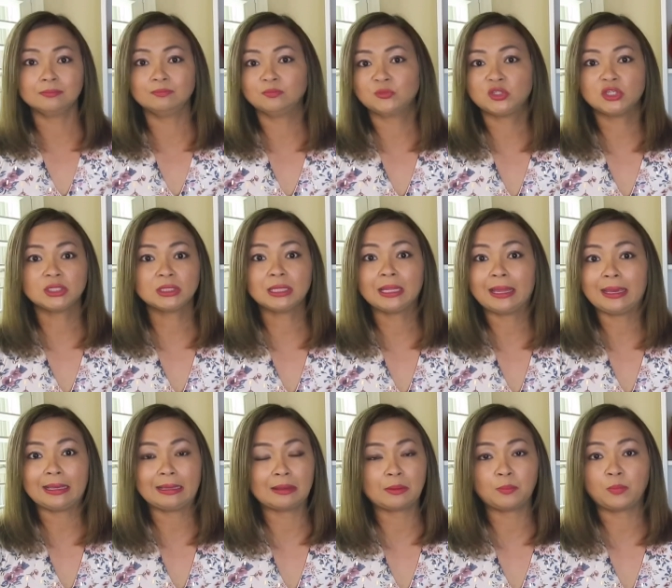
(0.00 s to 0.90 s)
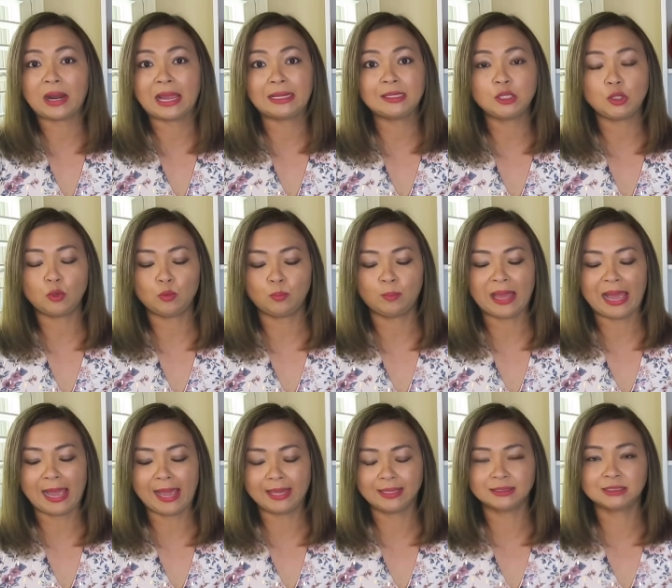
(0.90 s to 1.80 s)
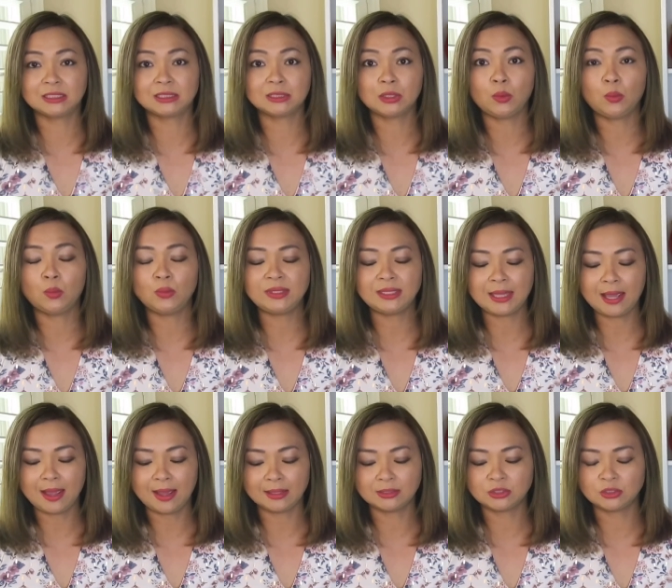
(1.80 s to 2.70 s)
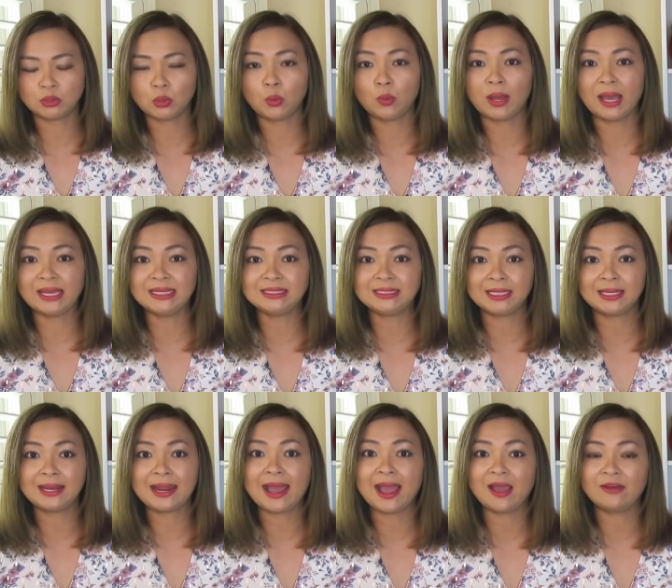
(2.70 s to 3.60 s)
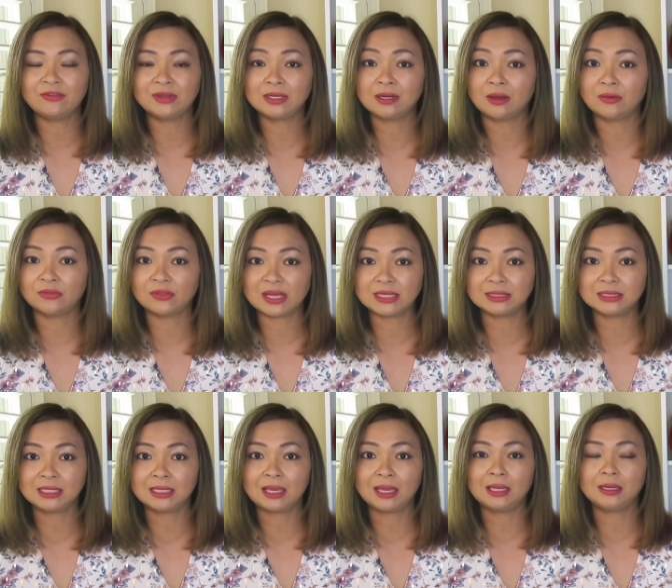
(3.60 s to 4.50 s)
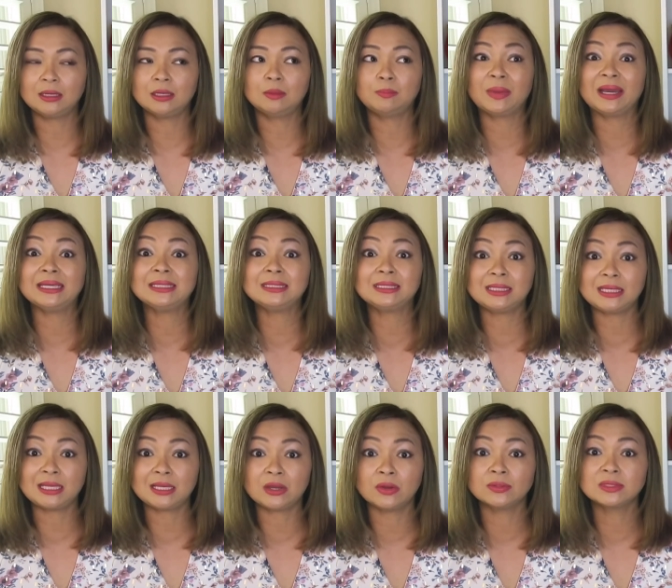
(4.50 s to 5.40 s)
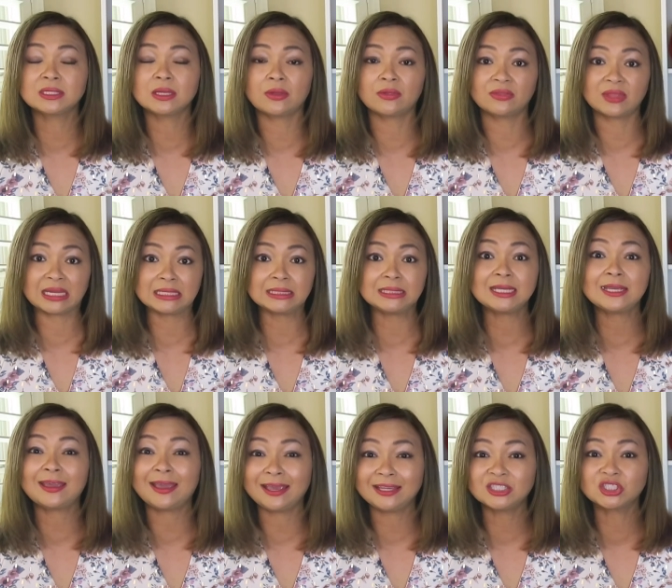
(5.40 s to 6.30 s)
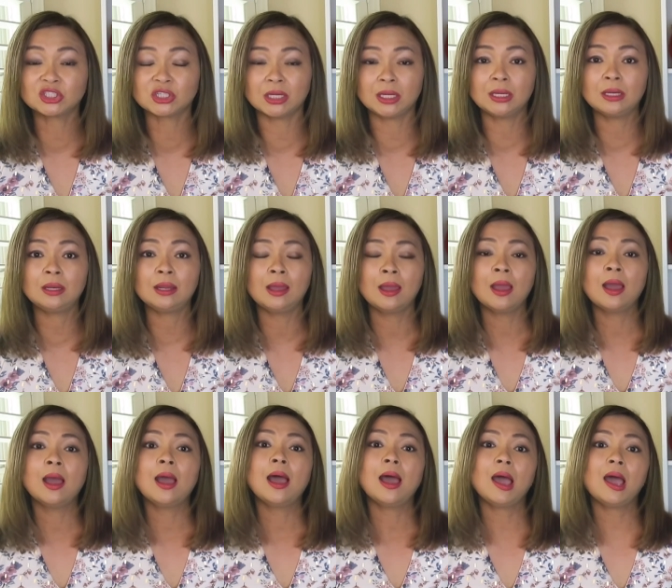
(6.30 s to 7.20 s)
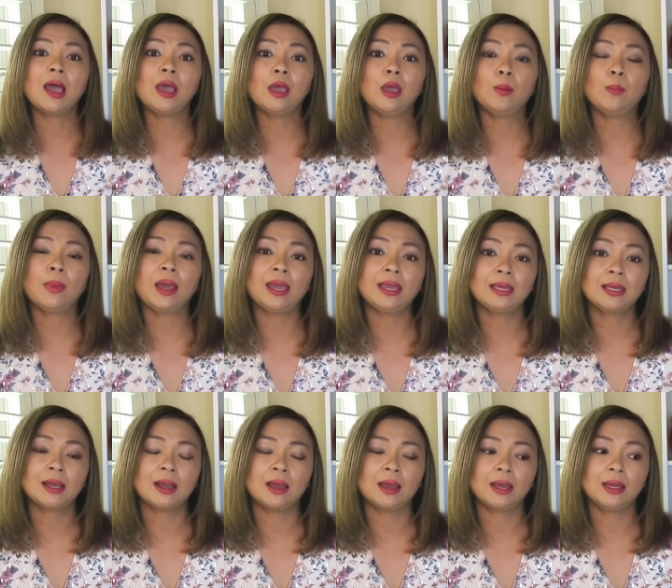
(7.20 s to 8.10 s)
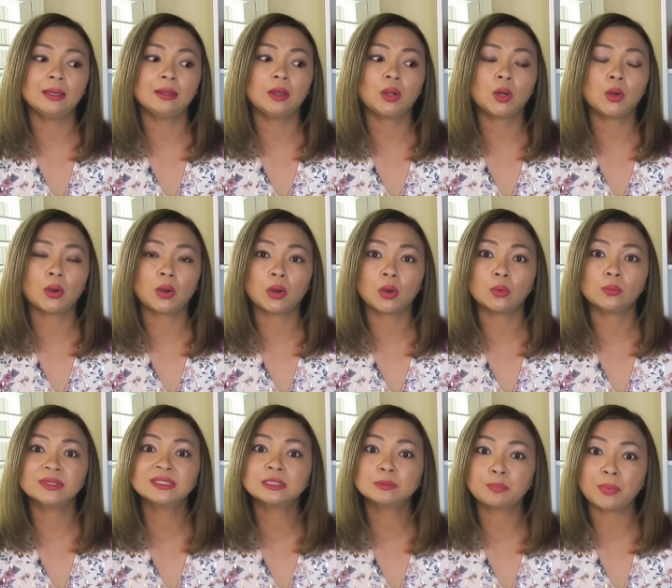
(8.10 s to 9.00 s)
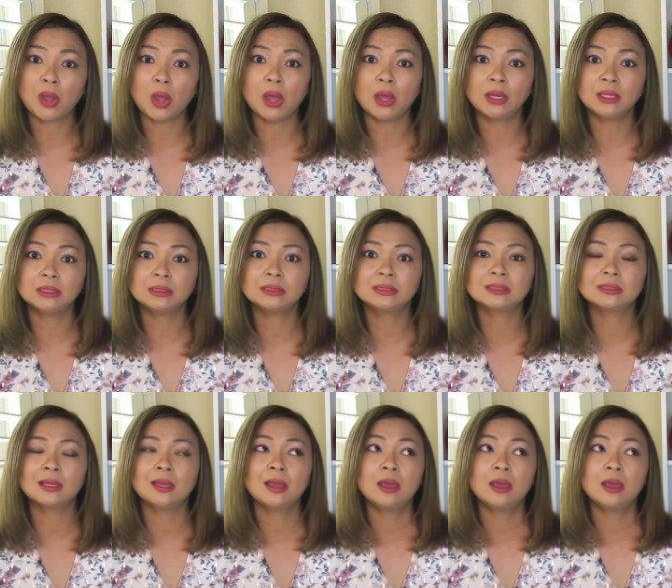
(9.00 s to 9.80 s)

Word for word: just like a brand new bag. So yeah, so I did have it authenticated by Zico's authentication. Um, I got her response